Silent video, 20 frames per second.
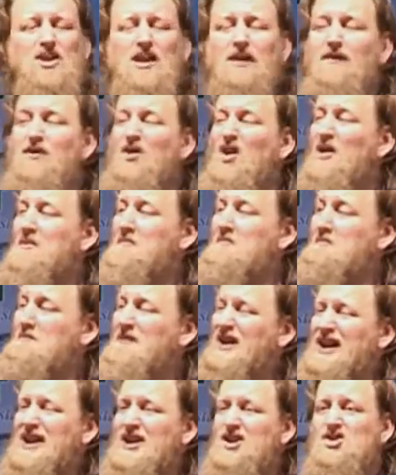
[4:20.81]
if not
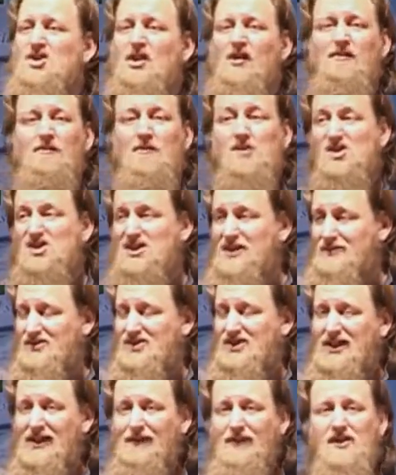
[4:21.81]
millions of
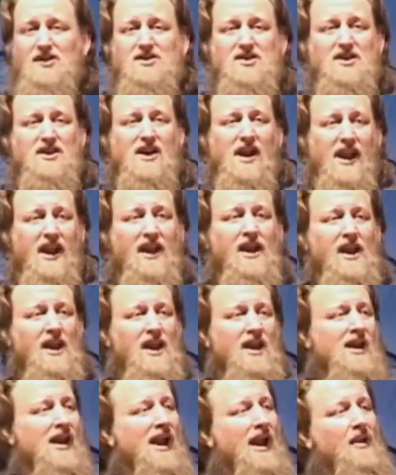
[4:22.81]
Muslims living today
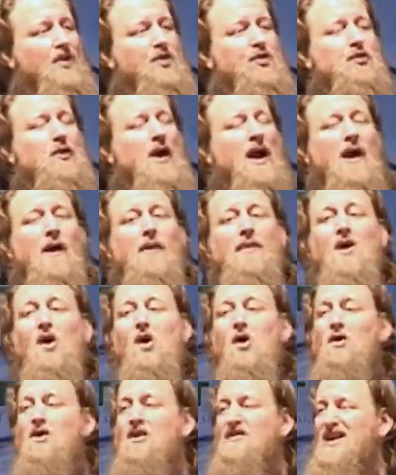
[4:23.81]
and throughout the
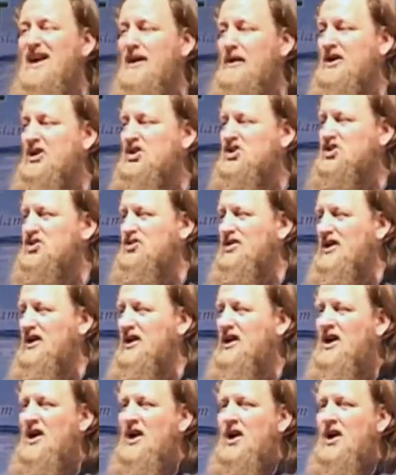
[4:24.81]
whole of our history